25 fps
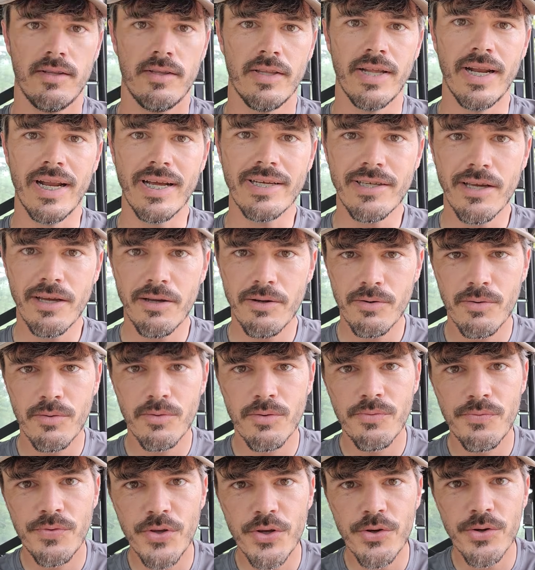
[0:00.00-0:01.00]
The next thing we'll
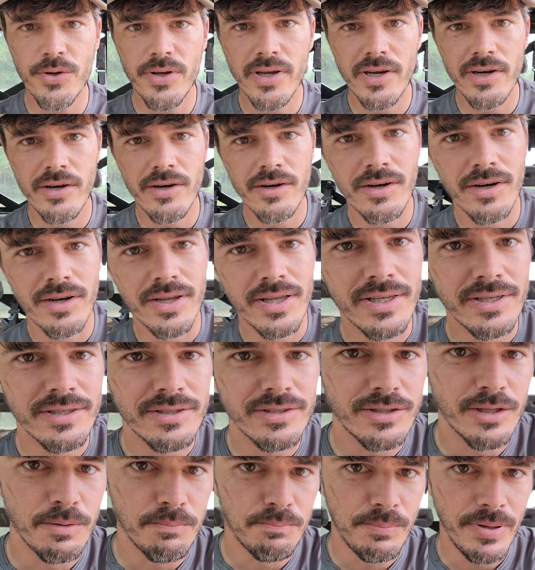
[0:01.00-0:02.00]
review here
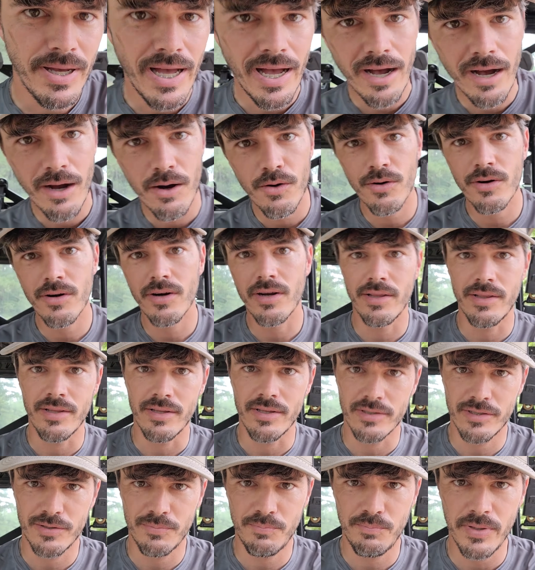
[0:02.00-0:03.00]
is the power and
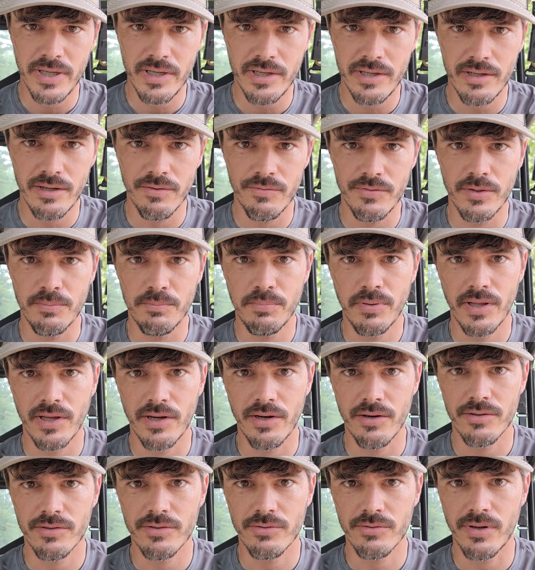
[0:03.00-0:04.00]
the speed of the
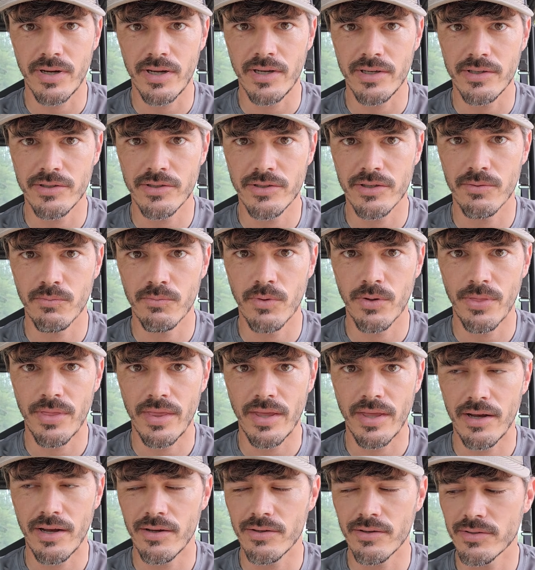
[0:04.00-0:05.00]
Polaris Ranger
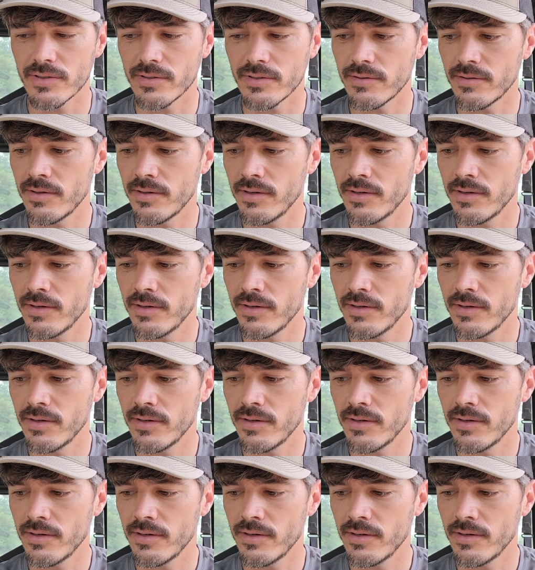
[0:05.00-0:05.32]
1000.